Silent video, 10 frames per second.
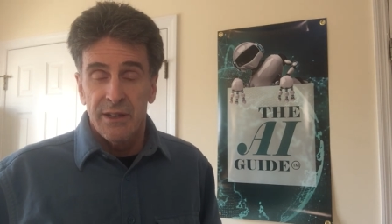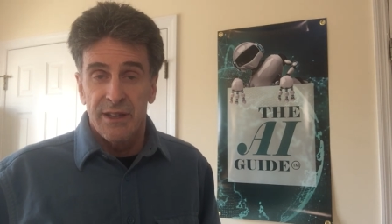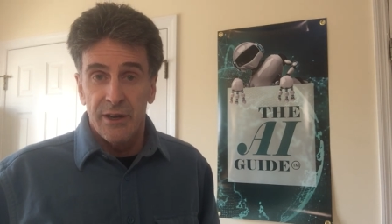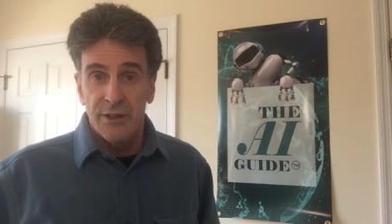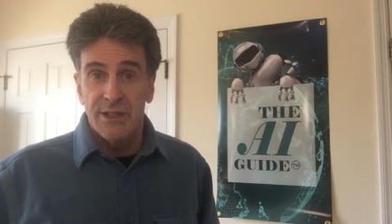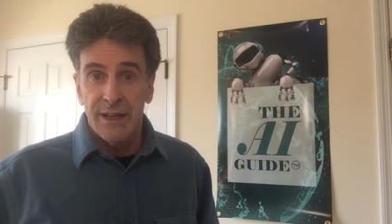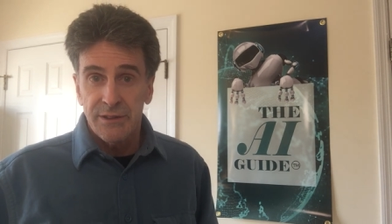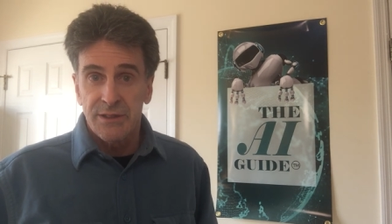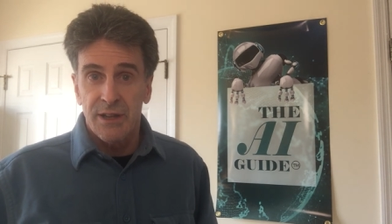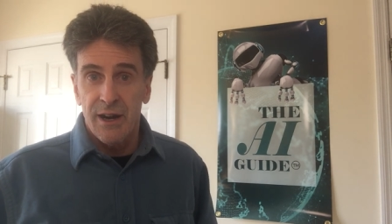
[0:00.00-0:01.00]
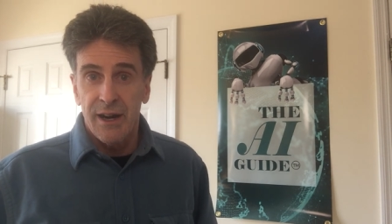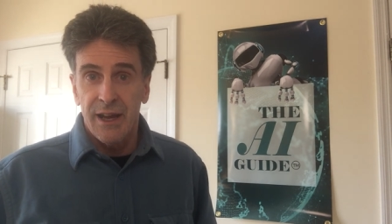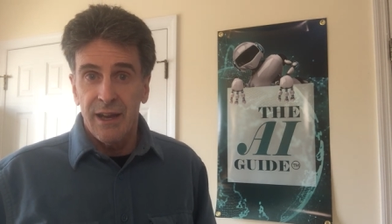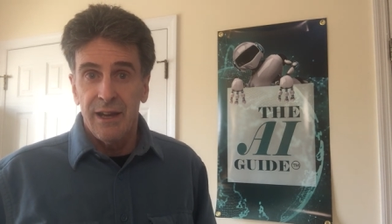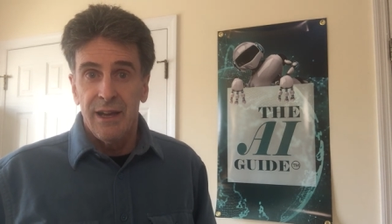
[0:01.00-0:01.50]
that are just
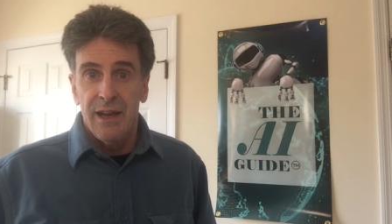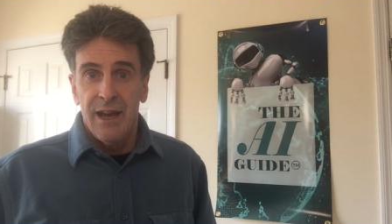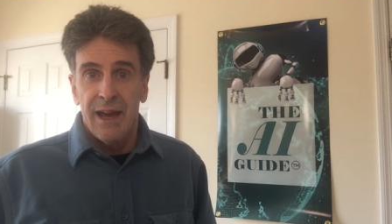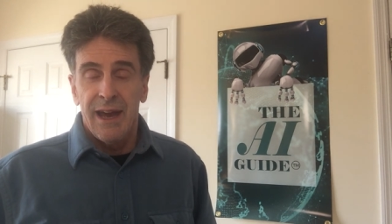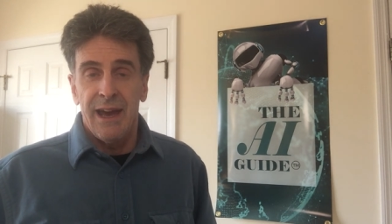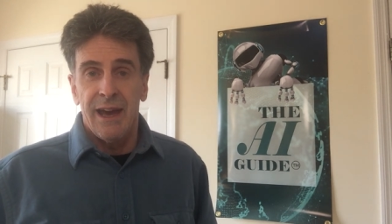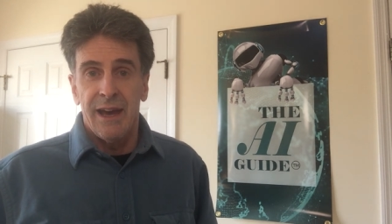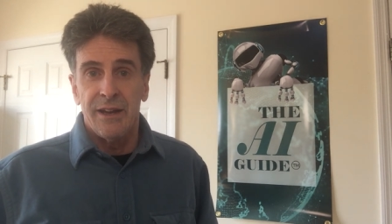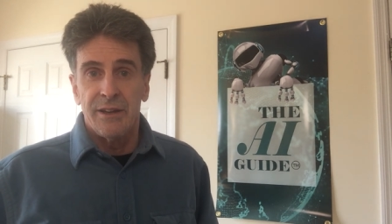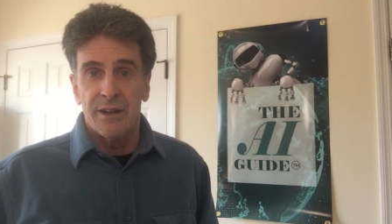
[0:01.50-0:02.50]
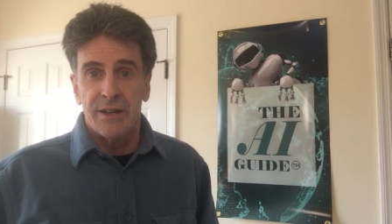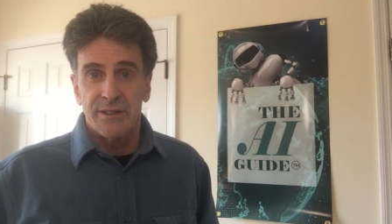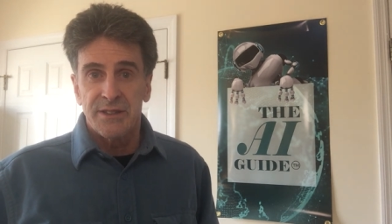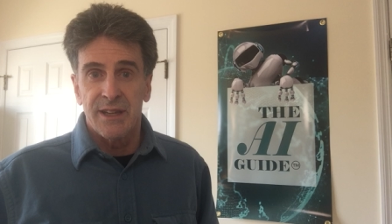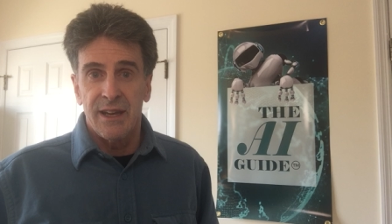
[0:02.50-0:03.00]
starting, and you're going to
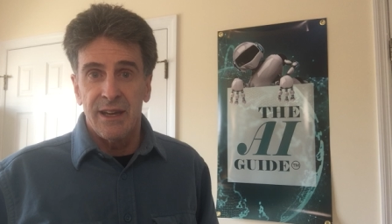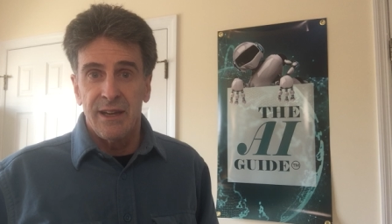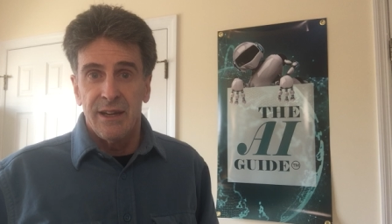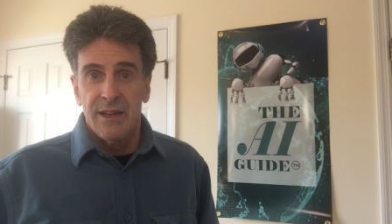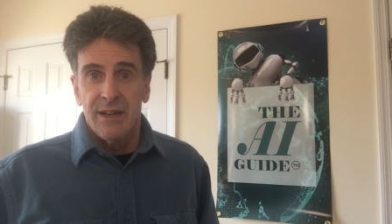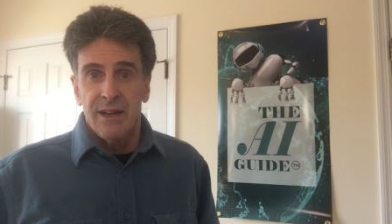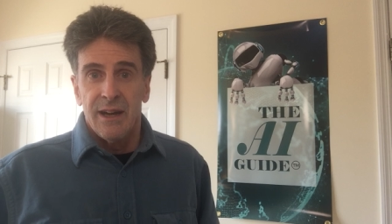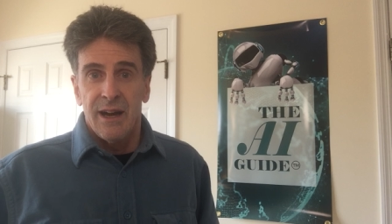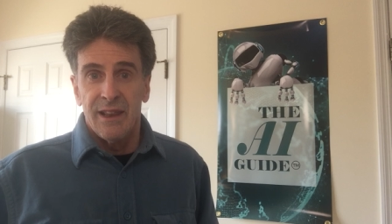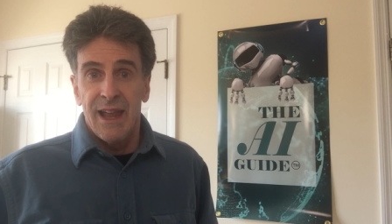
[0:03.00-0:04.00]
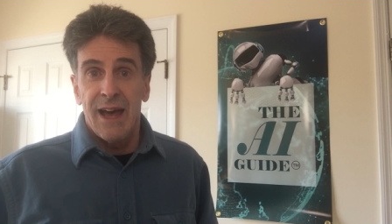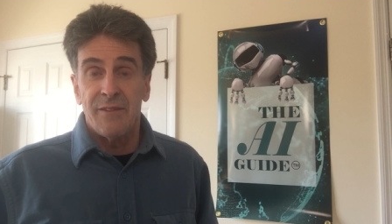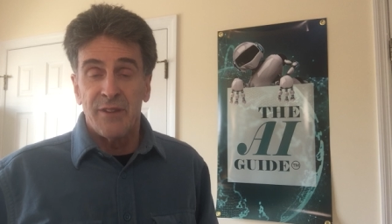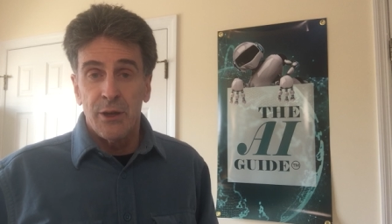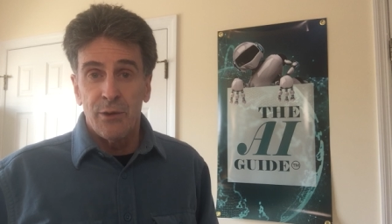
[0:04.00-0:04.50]
see a lot
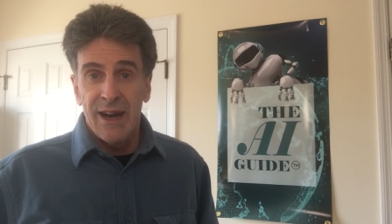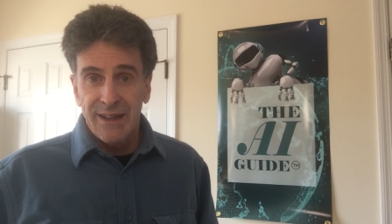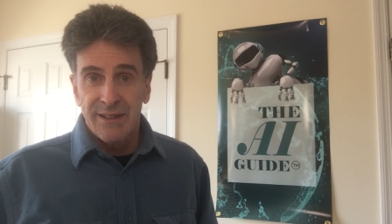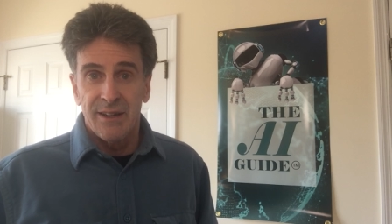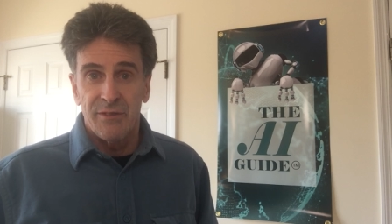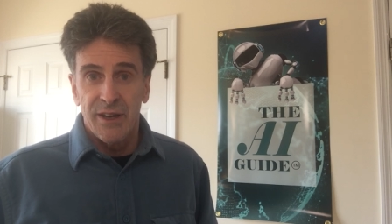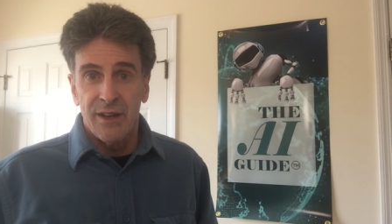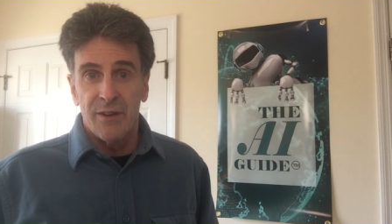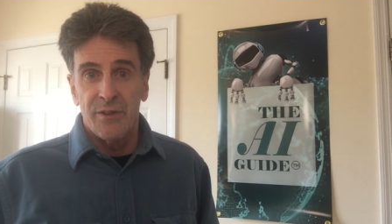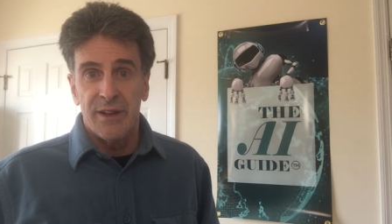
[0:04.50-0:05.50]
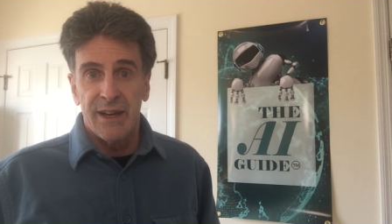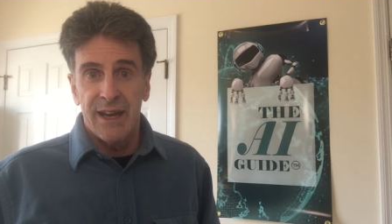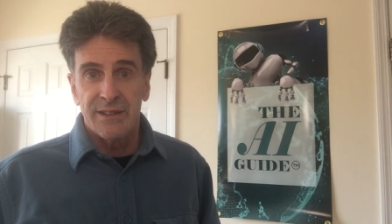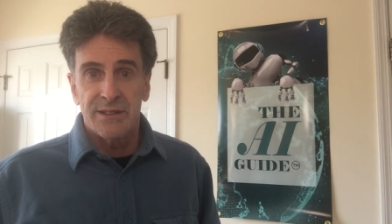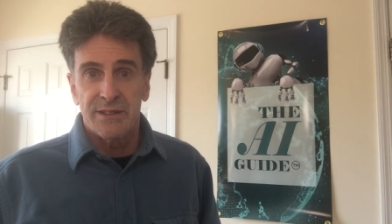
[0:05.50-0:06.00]
of new activity over the
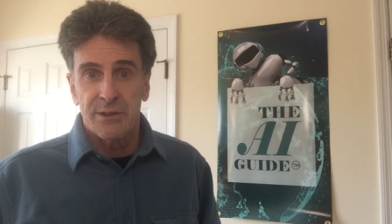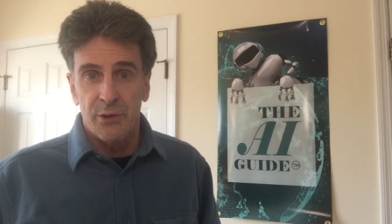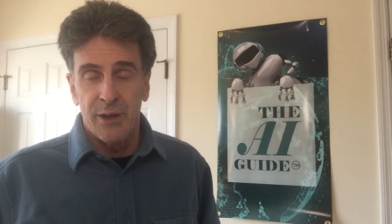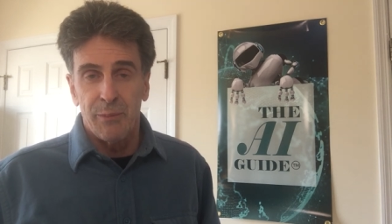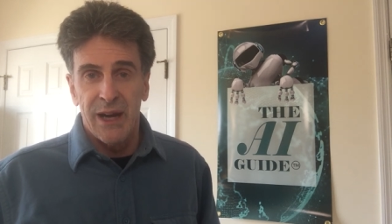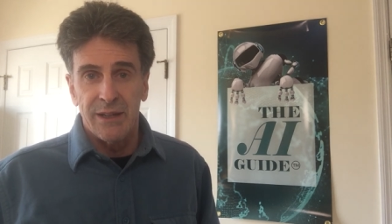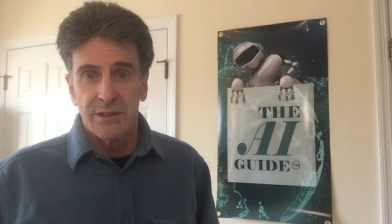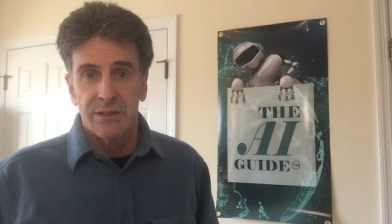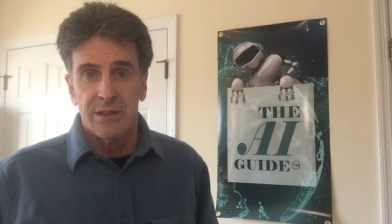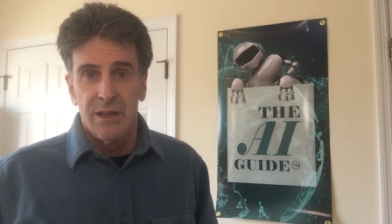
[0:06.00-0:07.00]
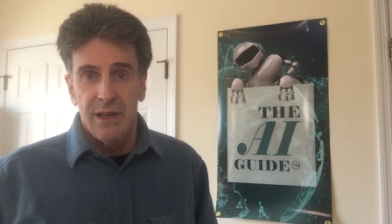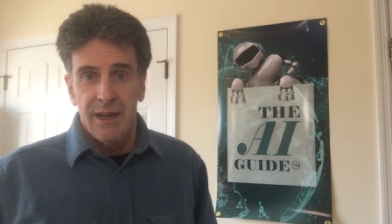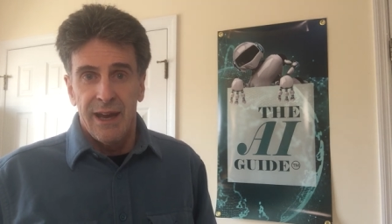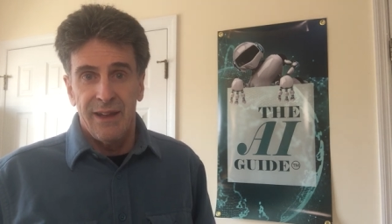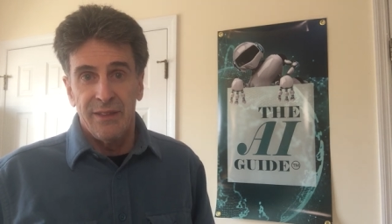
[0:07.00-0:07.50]
next three months
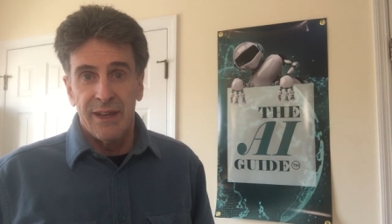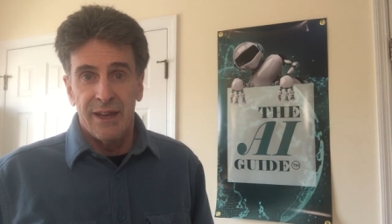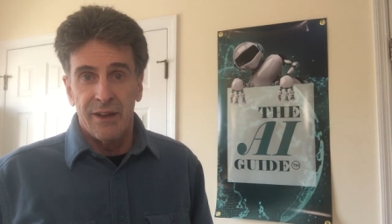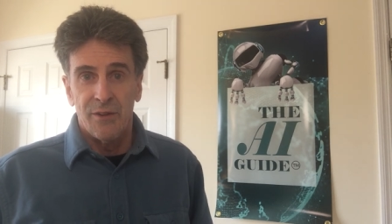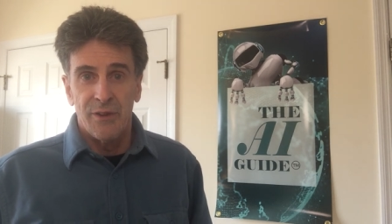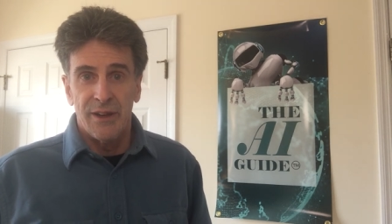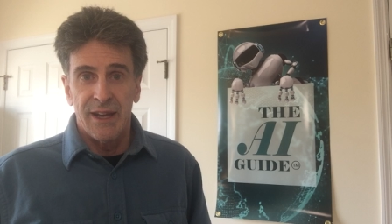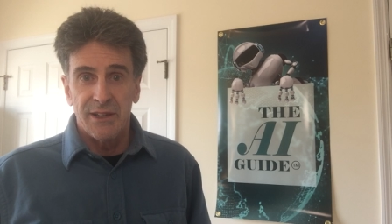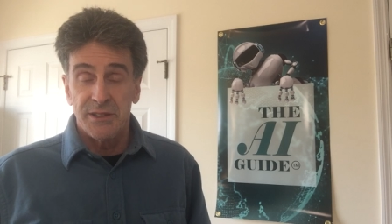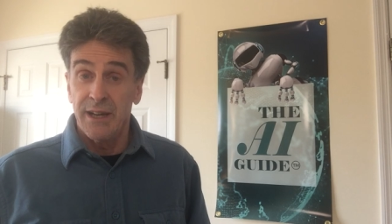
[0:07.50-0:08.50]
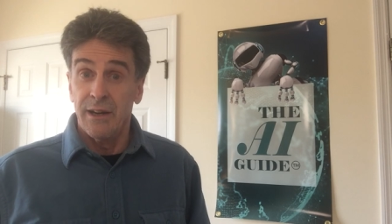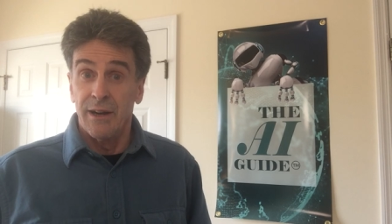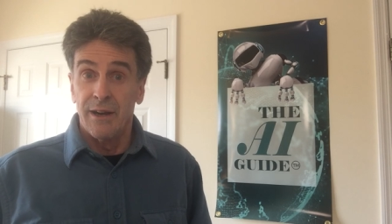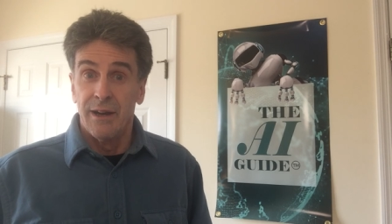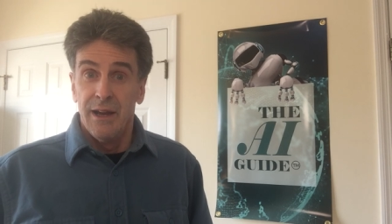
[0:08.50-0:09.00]
and then over the next
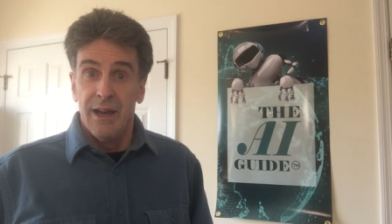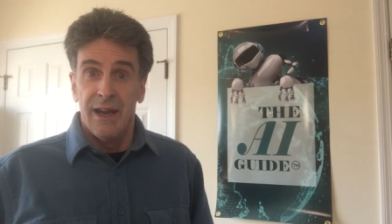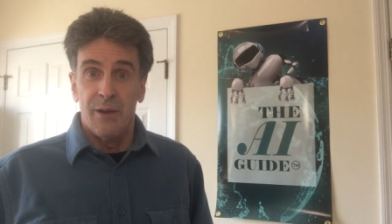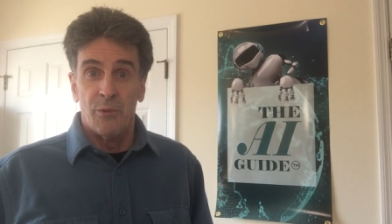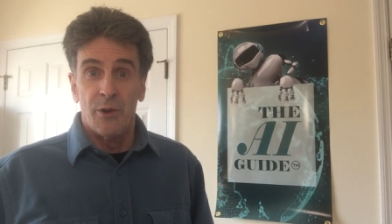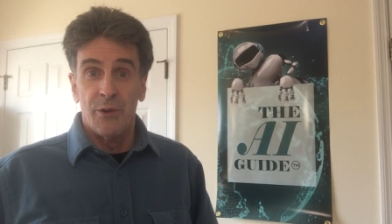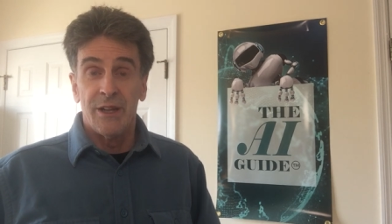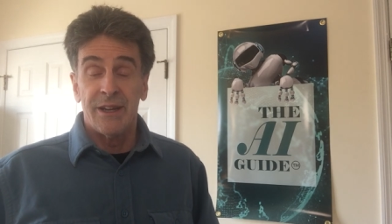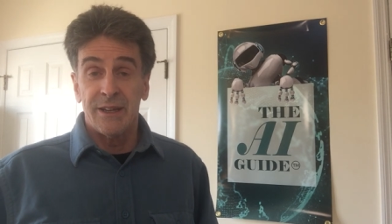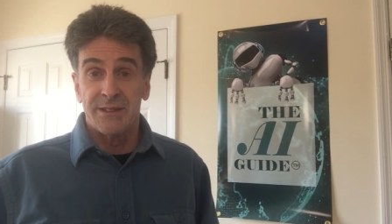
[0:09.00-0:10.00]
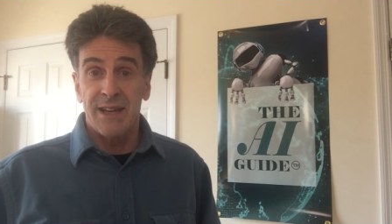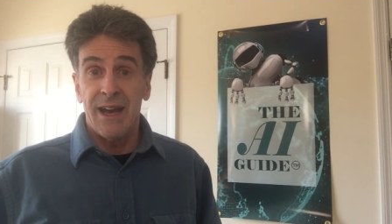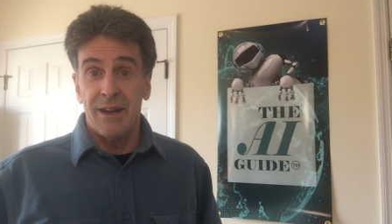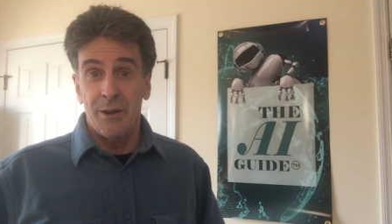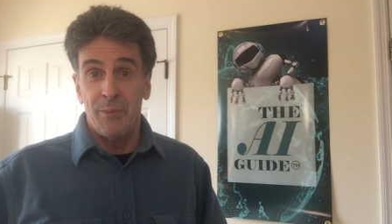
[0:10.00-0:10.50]
year. And we're really
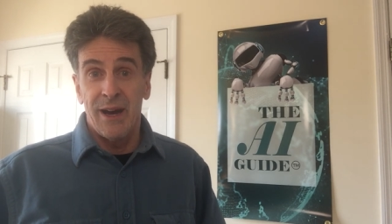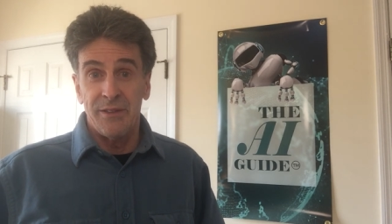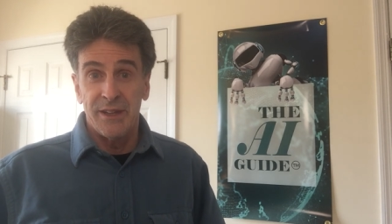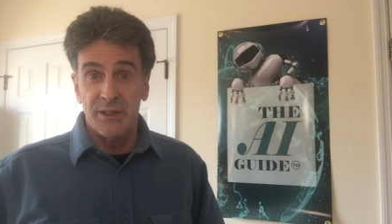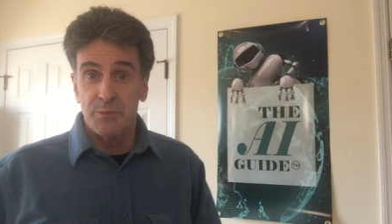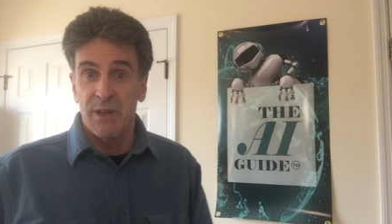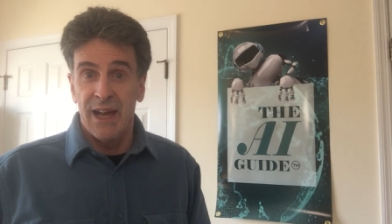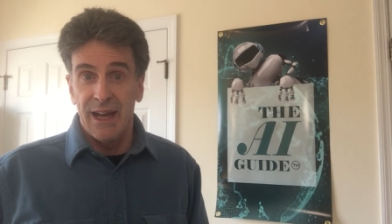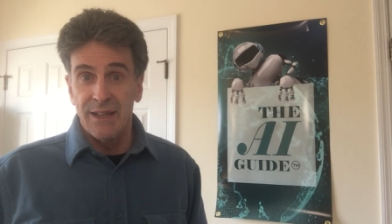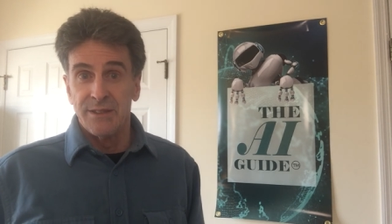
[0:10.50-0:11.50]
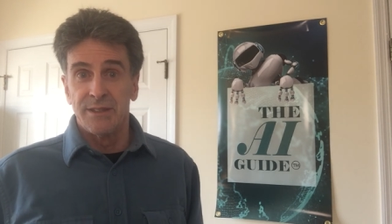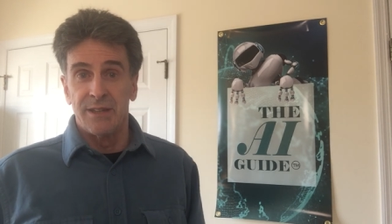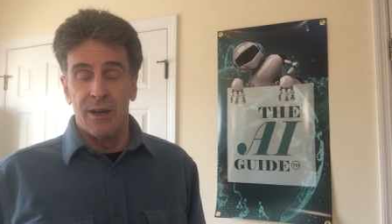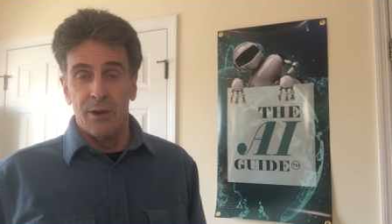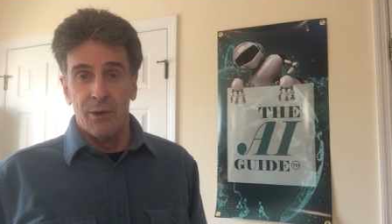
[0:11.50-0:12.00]
excited about these plans.
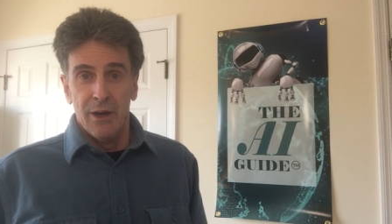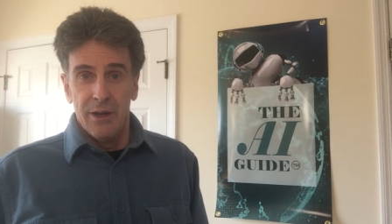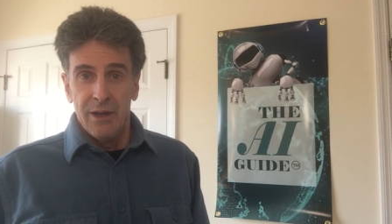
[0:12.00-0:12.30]
So